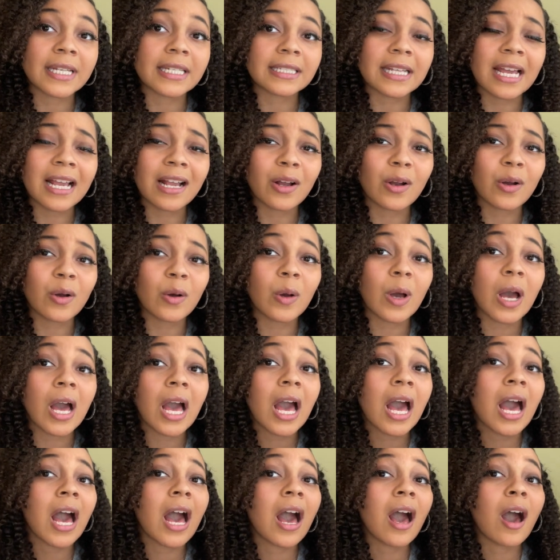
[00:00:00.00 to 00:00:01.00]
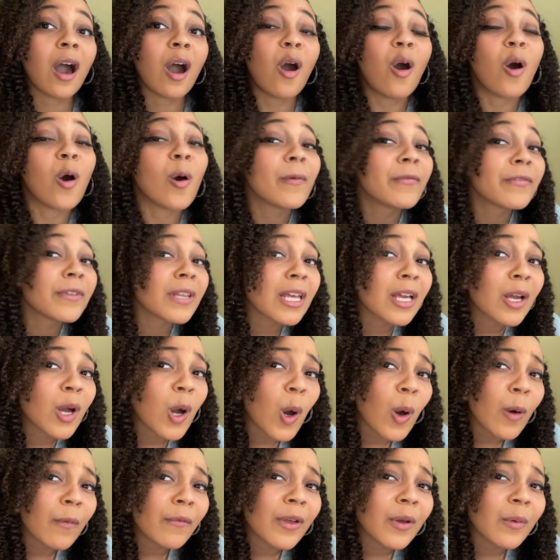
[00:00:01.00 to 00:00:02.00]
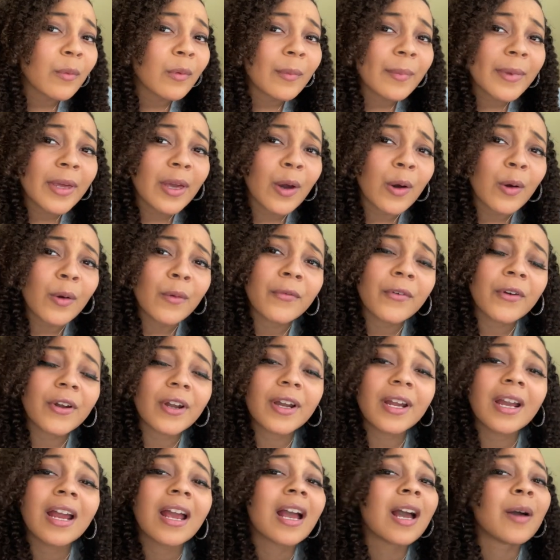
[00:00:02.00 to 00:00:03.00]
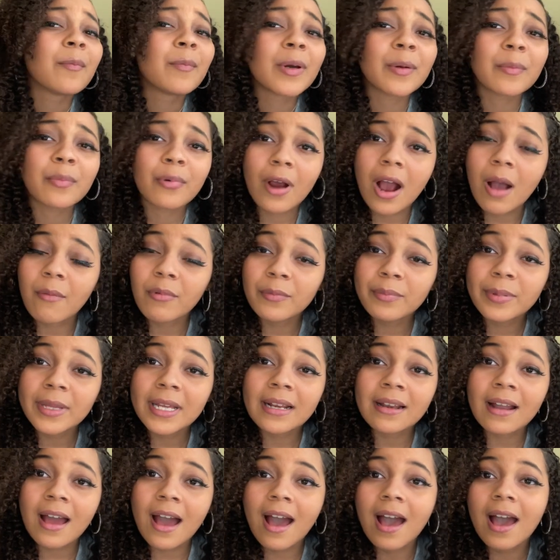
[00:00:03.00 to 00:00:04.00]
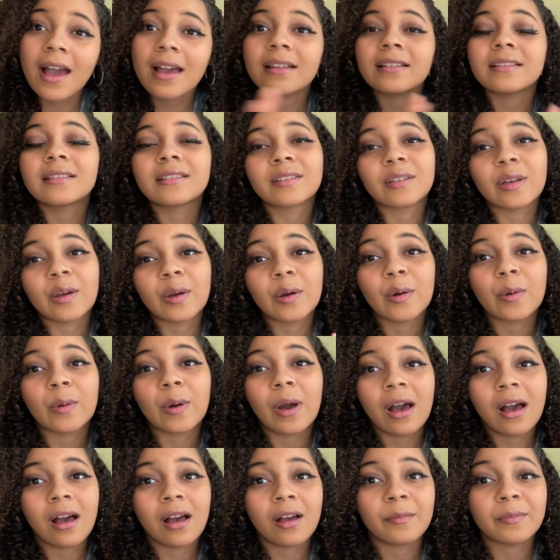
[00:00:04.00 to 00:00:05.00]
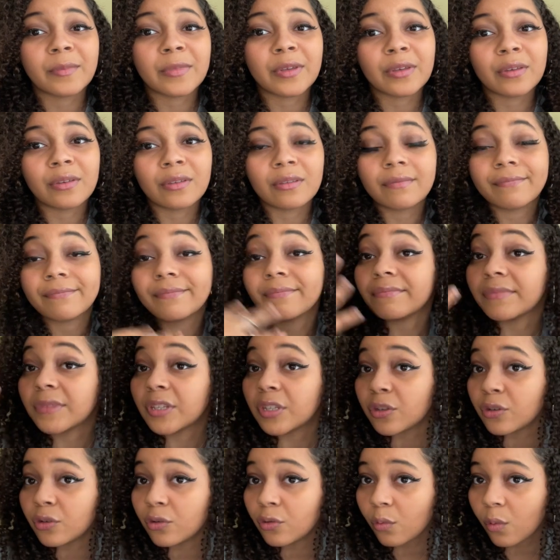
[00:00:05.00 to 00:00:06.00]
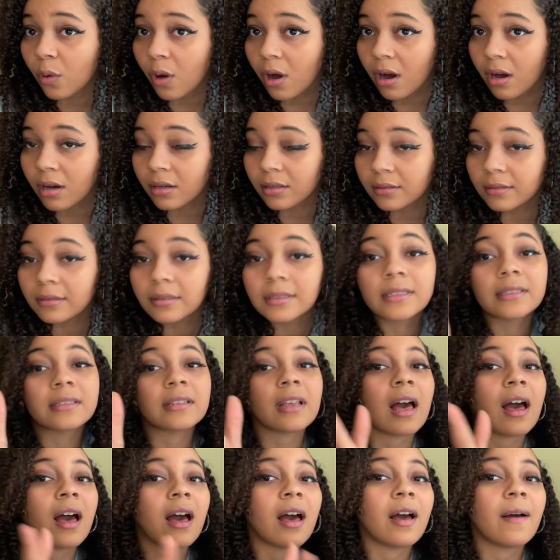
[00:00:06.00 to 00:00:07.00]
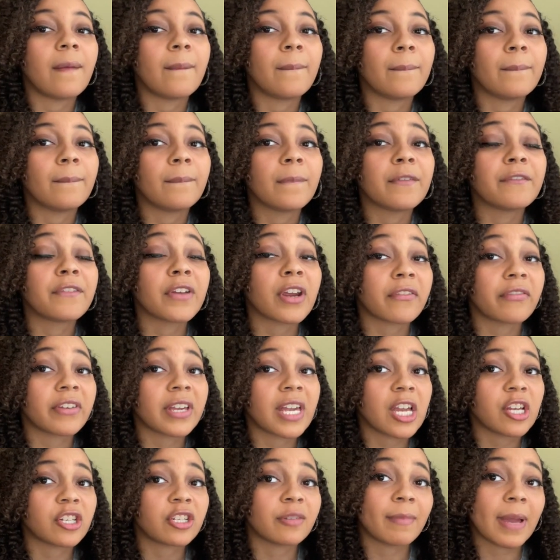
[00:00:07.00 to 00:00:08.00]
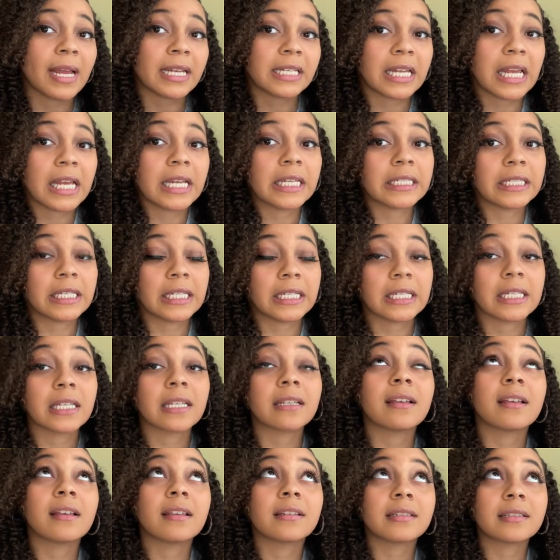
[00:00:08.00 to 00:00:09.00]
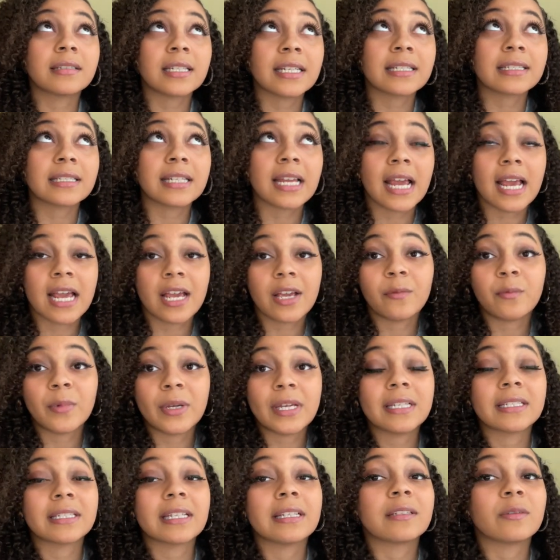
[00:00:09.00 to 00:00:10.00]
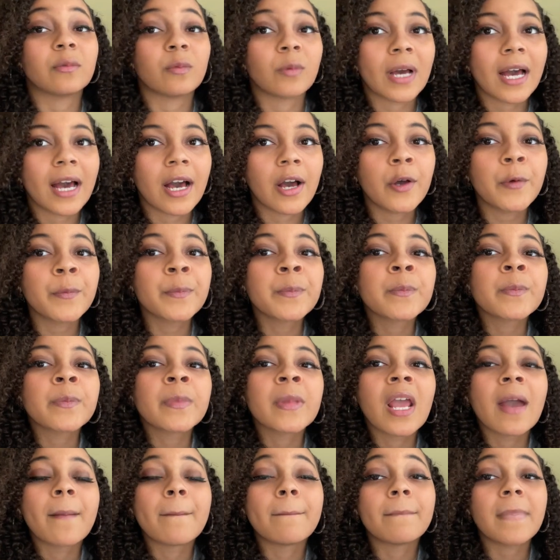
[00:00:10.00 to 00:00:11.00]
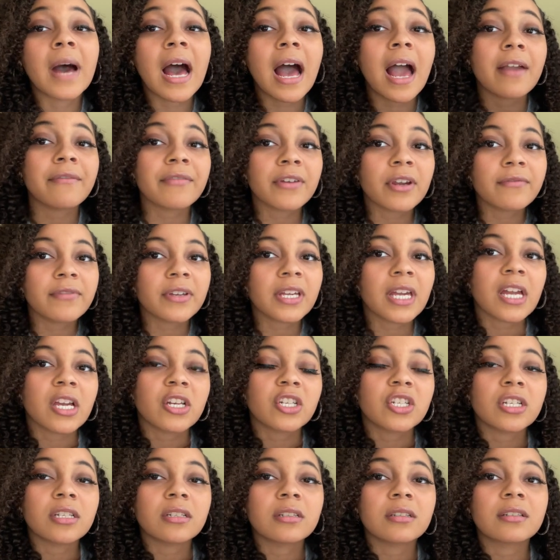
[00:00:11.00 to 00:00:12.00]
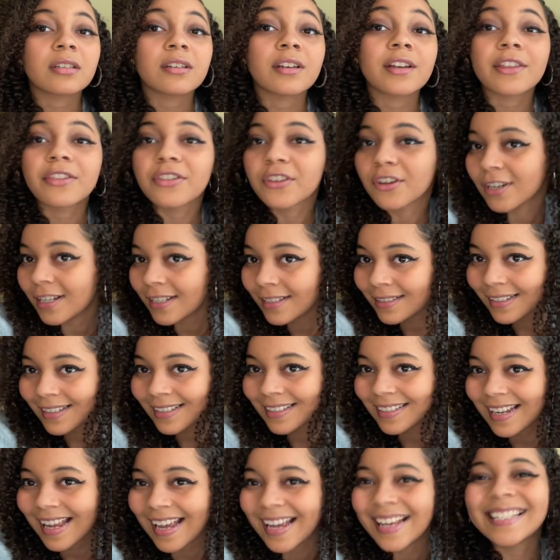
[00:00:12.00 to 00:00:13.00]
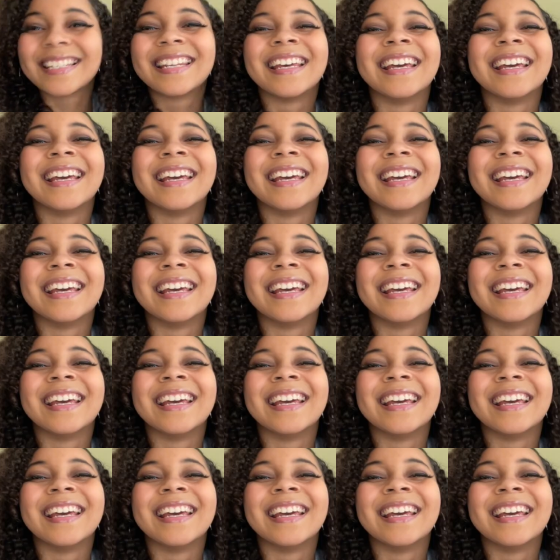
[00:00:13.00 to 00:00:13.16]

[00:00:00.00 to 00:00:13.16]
cycle, hopefully COVID will be over, but probably not. So you all's verification might take 6 to 8 weeks as well. My verification took 36 days,